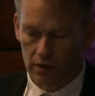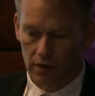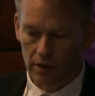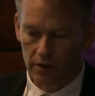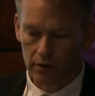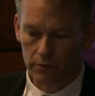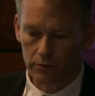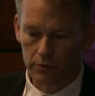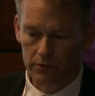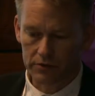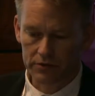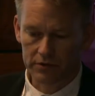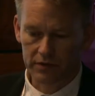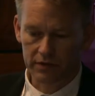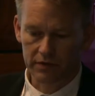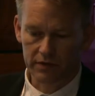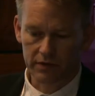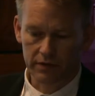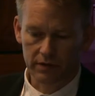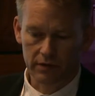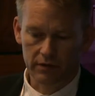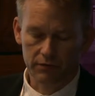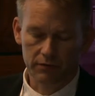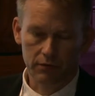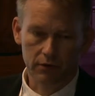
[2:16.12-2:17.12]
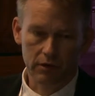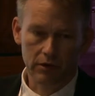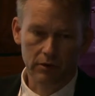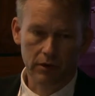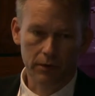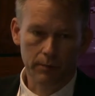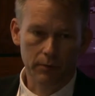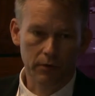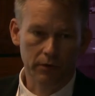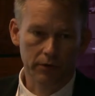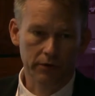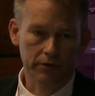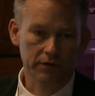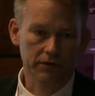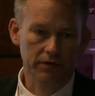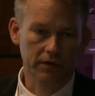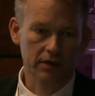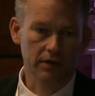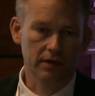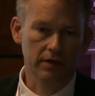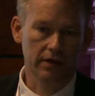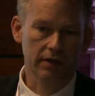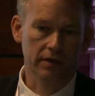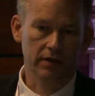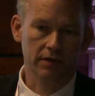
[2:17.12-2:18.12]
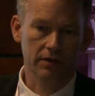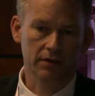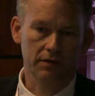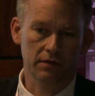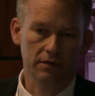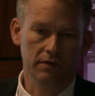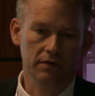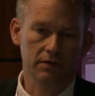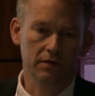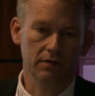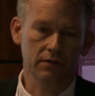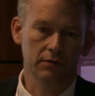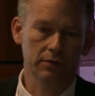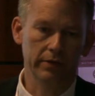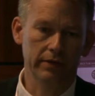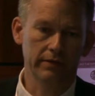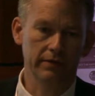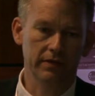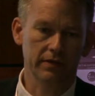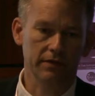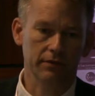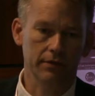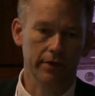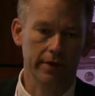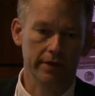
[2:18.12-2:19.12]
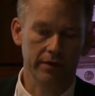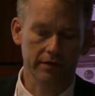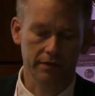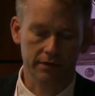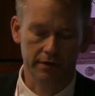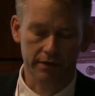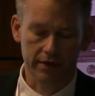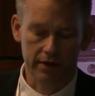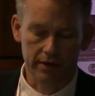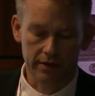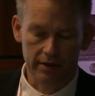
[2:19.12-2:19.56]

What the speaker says: which is the follow-up points in the Swedish registry.